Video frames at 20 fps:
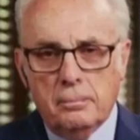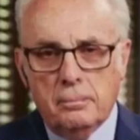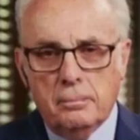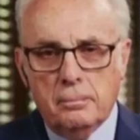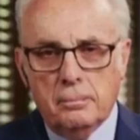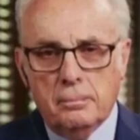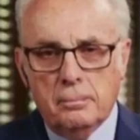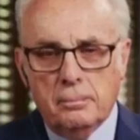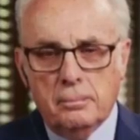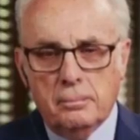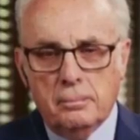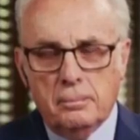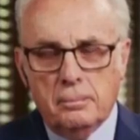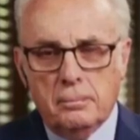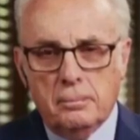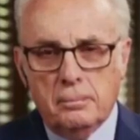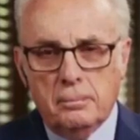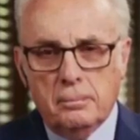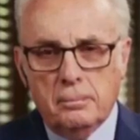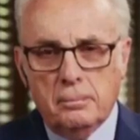
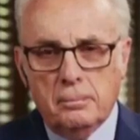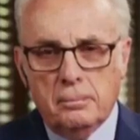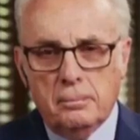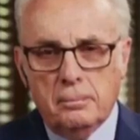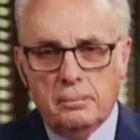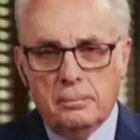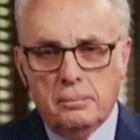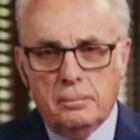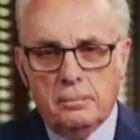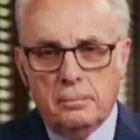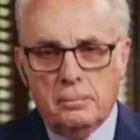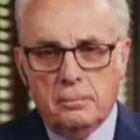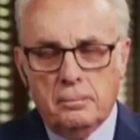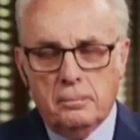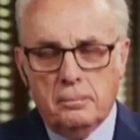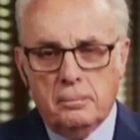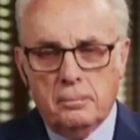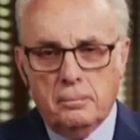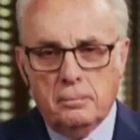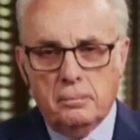
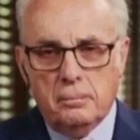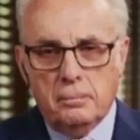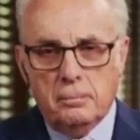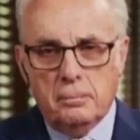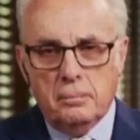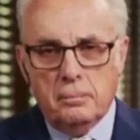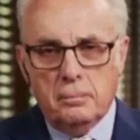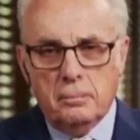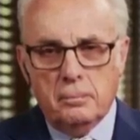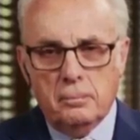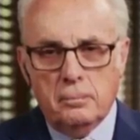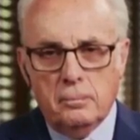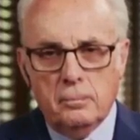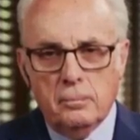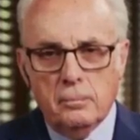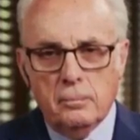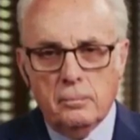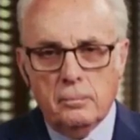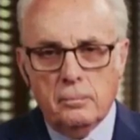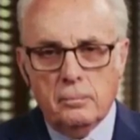
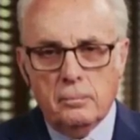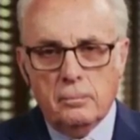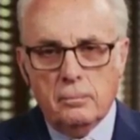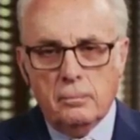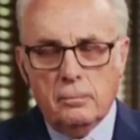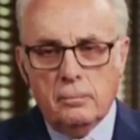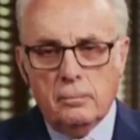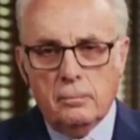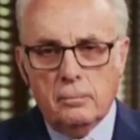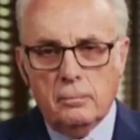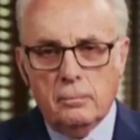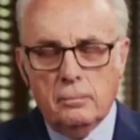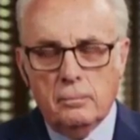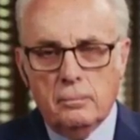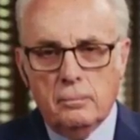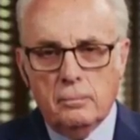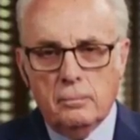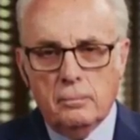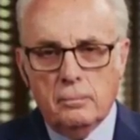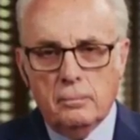
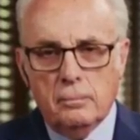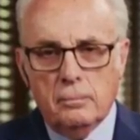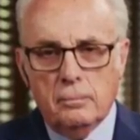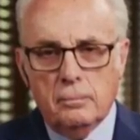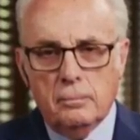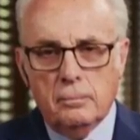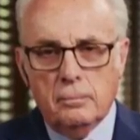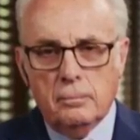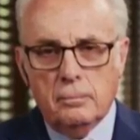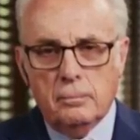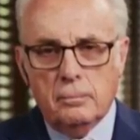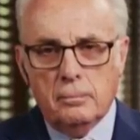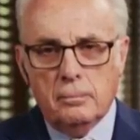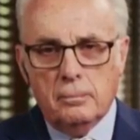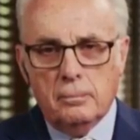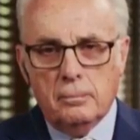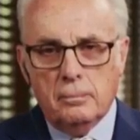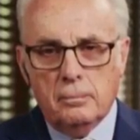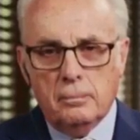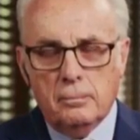
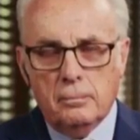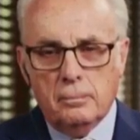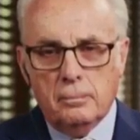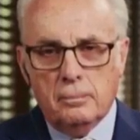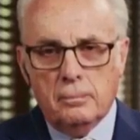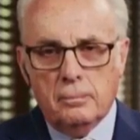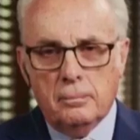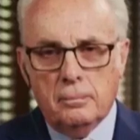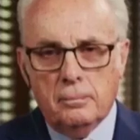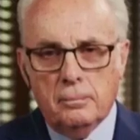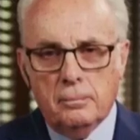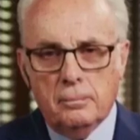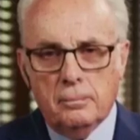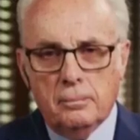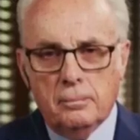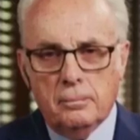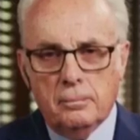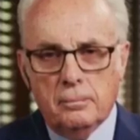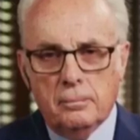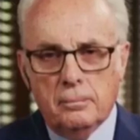
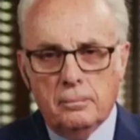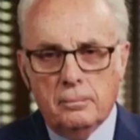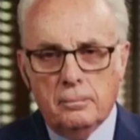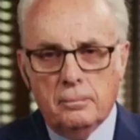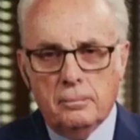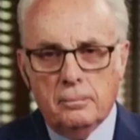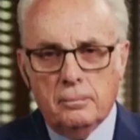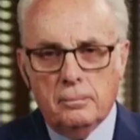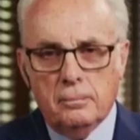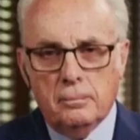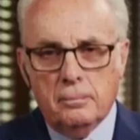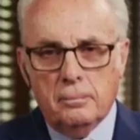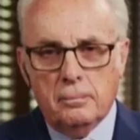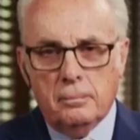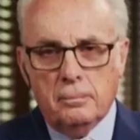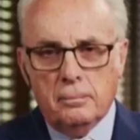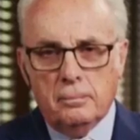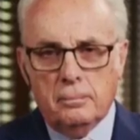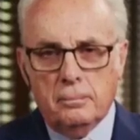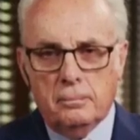
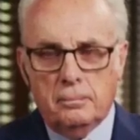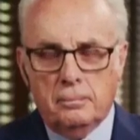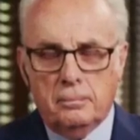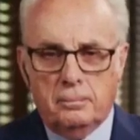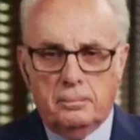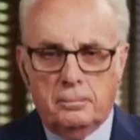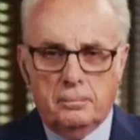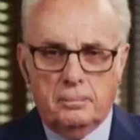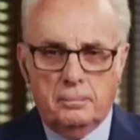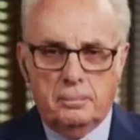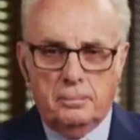This person isn't speaking.